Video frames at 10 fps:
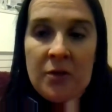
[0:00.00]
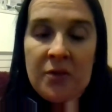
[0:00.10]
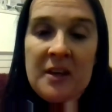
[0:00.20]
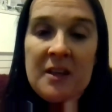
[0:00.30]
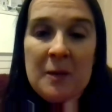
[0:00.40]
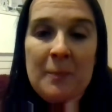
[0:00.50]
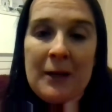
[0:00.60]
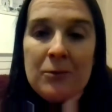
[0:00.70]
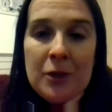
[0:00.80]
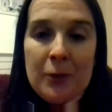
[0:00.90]
Think
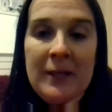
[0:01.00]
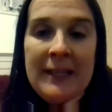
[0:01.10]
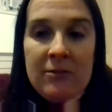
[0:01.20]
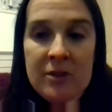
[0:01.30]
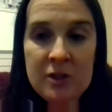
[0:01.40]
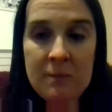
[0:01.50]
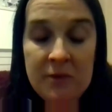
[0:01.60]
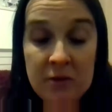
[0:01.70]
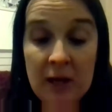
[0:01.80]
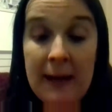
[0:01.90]
about career as
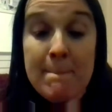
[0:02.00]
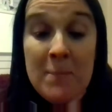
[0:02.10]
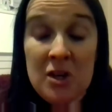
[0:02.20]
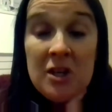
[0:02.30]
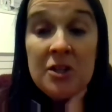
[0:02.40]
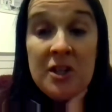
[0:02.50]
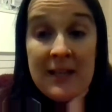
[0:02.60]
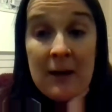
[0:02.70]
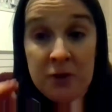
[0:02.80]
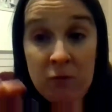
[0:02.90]
something that emerges
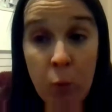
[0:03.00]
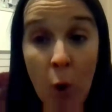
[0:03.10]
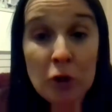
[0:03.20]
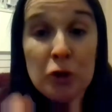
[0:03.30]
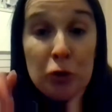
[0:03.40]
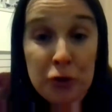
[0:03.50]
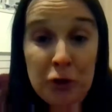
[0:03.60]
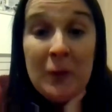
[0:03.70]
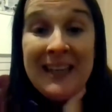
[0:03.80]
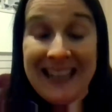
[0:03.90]
out of what you're
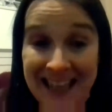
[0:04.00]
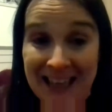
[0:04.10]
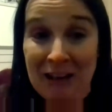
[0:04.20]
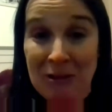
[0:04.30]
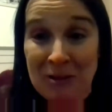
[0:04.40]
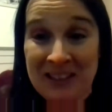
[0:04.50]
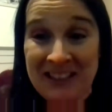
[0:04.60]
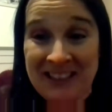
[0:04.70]
doing now.